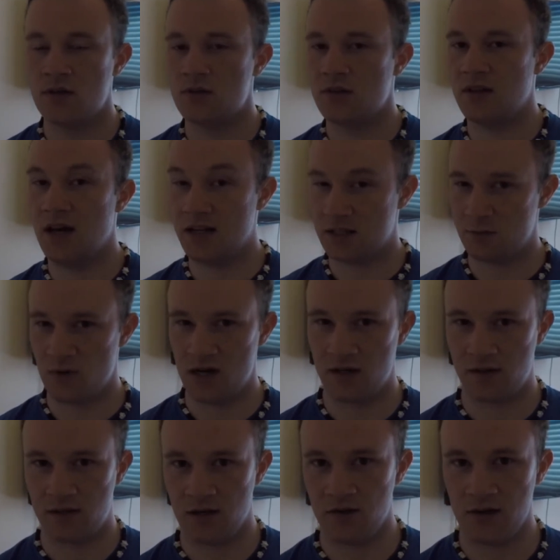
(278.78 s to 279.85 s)
That's my
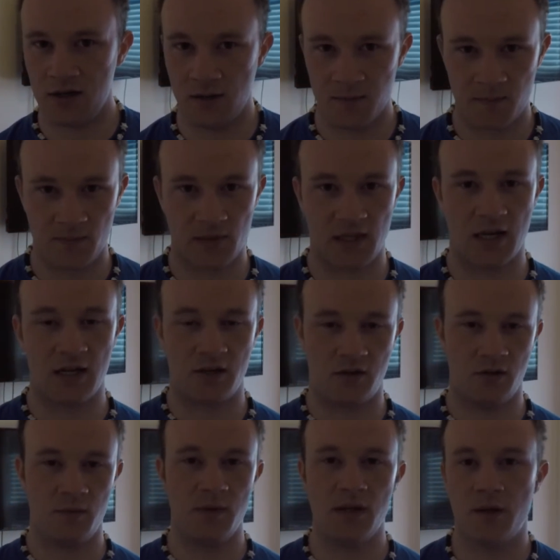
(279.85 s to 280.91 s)
theory. I
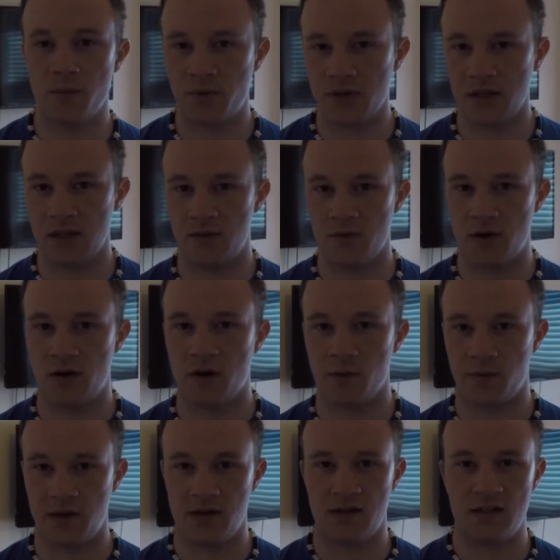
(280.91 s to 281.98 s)
could be completely wrong,
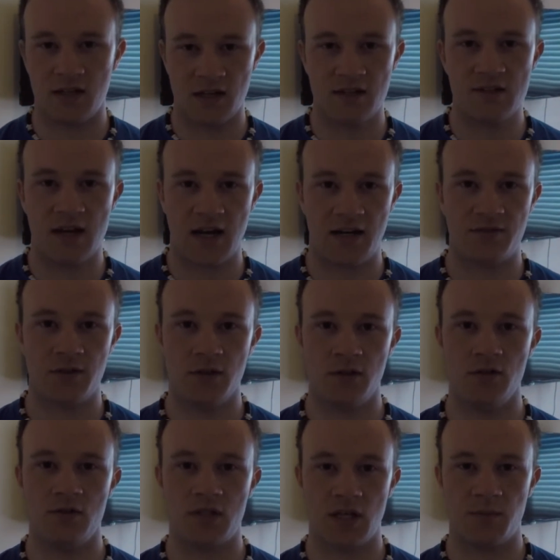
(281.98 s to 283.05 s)
but it does have to
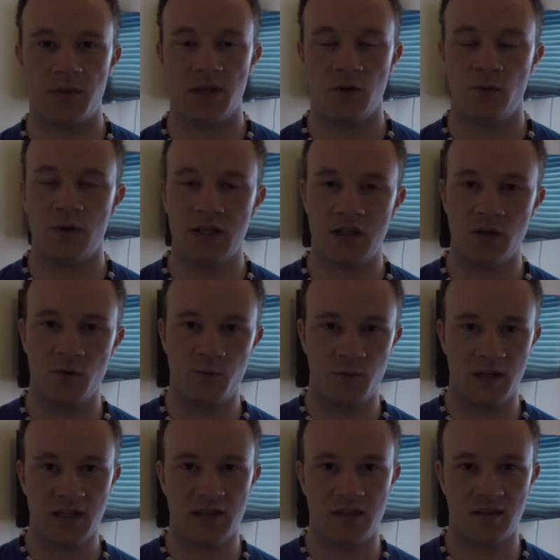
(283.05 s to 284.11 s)
do something with the
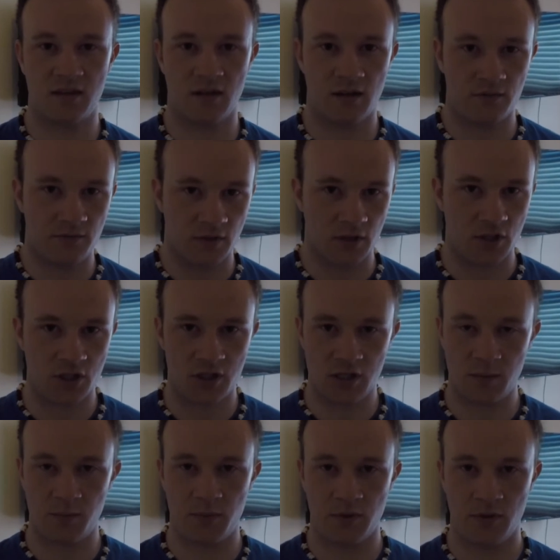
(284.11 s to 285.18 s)
width of the ship